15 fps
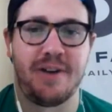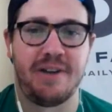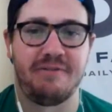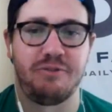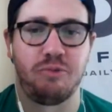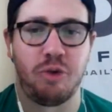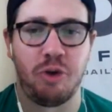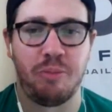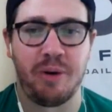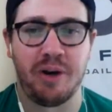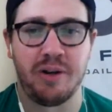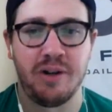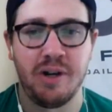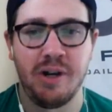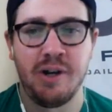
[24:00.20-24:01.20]
in wOBA.
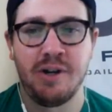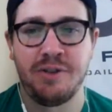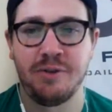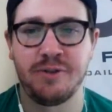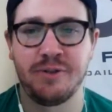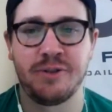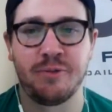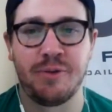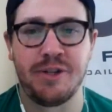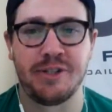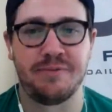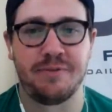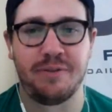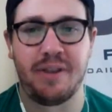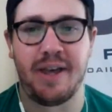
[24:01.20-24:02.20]
There's a reason
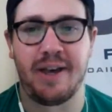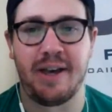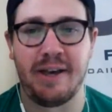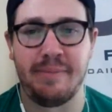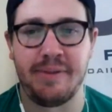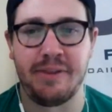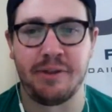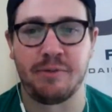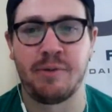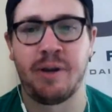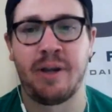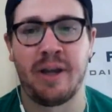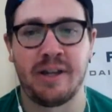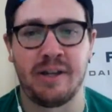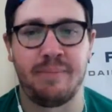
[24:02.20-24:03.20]
for that. I mean, their
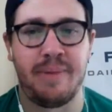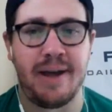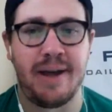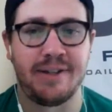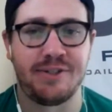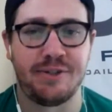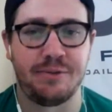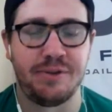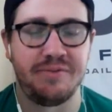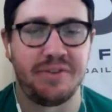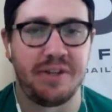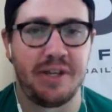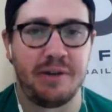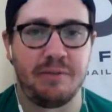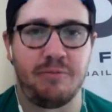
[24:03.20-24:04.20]
right-handed bats don't even
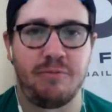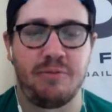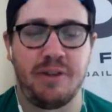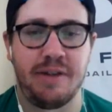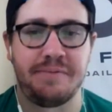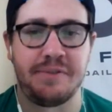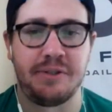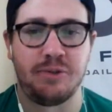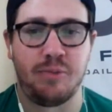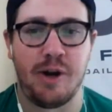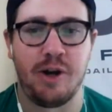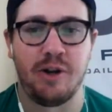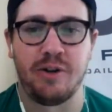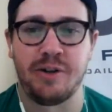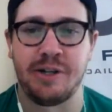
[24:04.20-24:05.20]
hit lefties
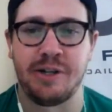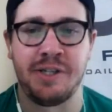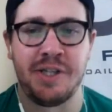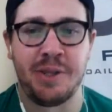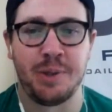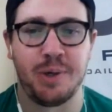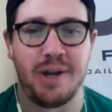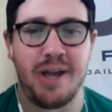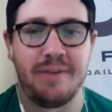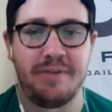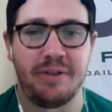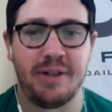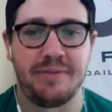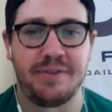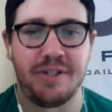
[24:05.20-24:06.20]
well, and, and they're a heavy
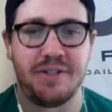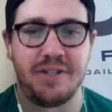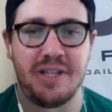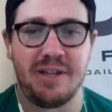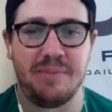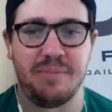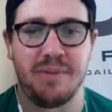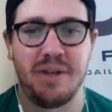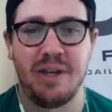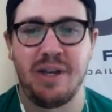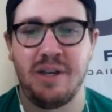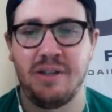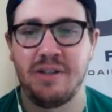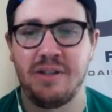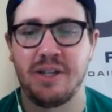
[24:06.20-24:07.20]
lefty team.
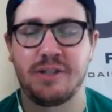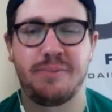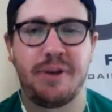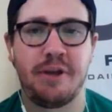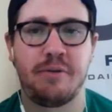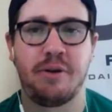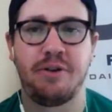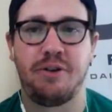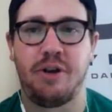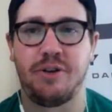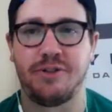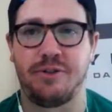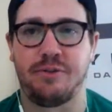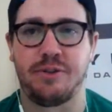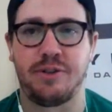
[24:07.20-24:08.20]
Yes, Manny Grandal is the
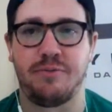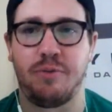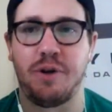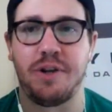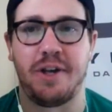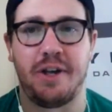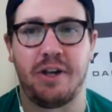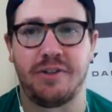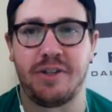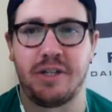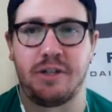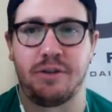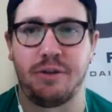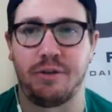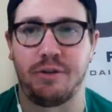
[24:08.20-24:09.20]
only one I'll take a
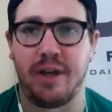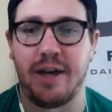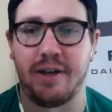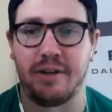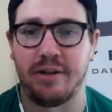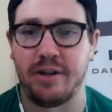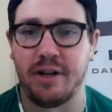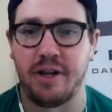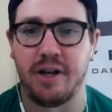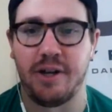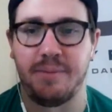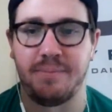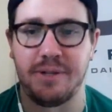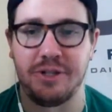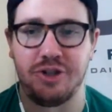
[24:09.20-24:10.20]
look at
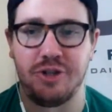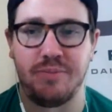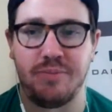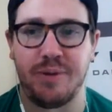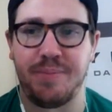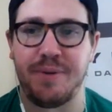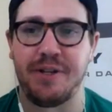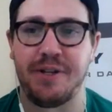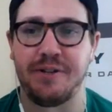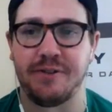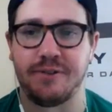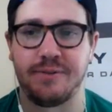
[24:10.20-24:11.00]
um, in G P Ps.